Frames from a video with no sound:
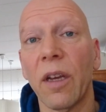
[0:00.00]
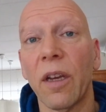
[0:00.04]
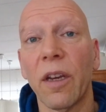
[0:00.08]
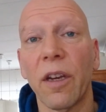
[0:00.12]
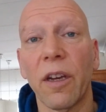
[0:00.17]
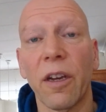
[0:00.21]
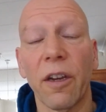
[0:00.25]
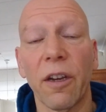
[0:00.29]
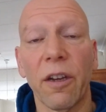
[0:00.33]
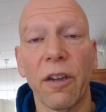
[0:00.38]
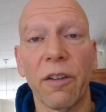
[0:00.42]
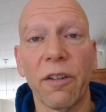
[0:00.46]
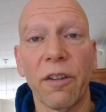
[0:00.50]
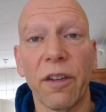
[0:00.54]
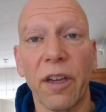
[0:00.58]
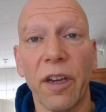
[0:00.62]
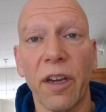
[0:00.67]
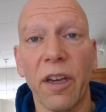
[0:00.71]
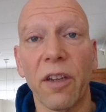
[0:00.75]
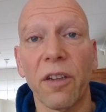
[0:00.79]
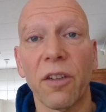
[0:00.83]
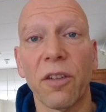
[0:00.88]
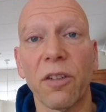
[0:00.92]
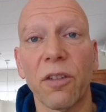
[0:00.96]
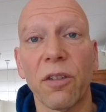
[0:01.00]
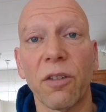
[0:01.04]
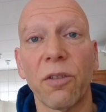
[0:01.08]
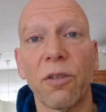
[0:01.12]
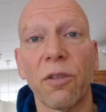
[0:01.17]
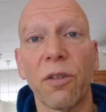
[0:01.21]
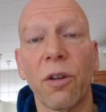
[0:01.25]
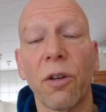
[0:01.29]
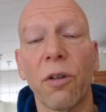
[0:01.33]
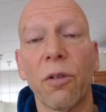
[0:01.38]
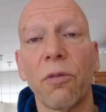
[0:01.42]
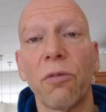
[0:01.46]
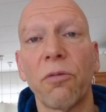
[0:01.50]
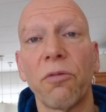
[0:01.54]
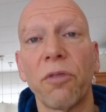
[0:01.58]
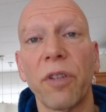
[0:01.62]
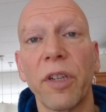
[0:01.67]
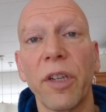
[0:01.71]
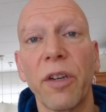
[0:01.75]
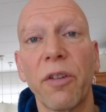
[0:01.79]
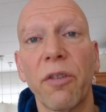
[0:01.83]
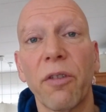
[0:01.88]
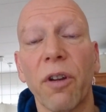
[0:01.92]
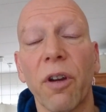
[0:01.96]
and uh, there's no
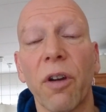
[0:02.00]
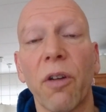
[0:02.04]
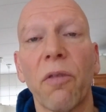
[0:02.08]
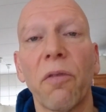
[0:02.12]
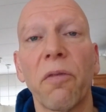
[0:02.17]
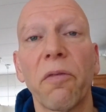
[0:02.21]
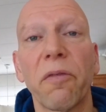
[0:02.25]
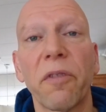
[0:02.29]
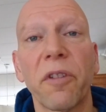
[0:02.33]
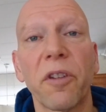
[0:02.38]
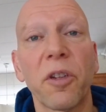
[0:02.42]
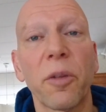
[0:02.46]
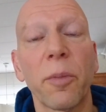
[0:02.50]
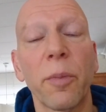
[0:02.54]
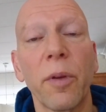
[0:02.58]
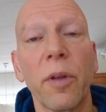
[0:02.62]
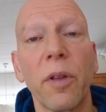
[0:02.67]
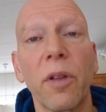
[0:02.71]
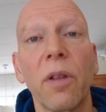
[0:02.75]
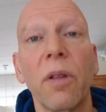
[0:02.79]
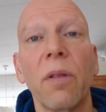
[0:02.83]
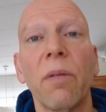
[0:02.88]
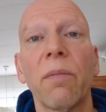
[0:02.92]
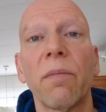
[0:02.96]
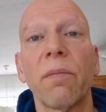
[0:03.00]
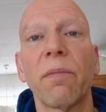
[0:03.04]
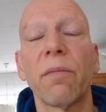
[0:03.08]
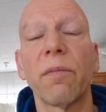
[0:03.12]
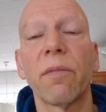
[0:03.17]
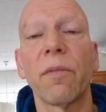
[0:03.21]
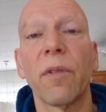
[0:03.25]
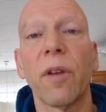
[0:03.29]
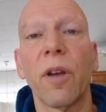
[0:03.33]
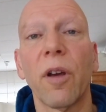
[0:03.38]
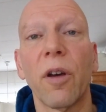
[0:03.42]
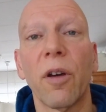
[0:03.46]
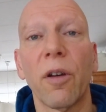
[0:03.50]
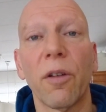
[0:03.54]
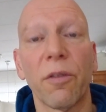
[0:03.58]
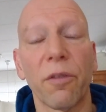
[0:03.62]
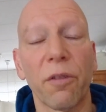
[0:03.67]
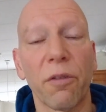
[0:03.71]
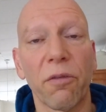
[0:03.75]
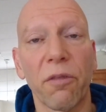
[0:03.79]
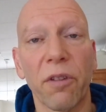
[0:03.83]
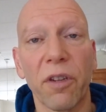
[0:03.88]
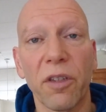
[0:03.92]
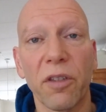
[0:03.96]
regrow visible on
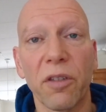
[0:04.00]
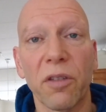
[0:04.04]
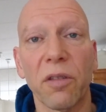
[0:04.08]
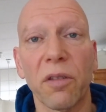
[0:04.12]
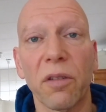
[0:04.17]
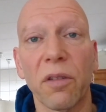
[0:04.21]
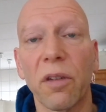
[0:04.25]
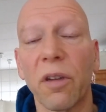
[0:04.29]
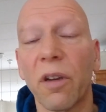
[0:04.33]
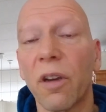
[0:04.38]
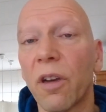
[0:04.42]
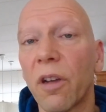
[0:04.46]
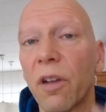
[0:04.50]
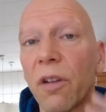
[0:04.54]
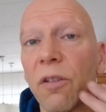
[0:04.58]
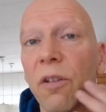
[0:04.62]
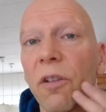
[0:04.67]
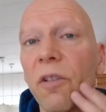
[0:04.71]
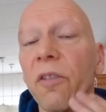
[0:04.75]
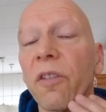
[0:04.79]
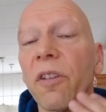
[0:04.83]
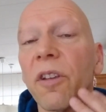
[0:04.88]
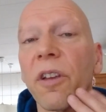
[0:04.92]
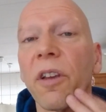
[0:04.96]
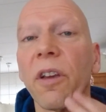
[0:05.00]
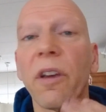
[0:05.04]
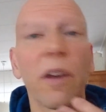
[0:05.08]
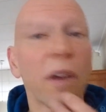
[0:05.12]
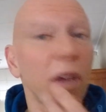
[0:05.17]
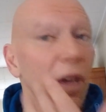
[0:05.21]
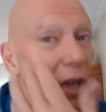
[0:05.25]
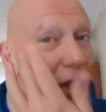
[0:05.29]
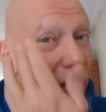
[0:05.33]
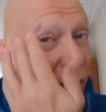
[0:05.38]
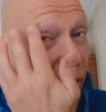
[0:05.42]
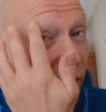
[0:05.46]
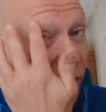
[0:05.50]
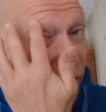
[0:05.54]
the rest, uh, not here and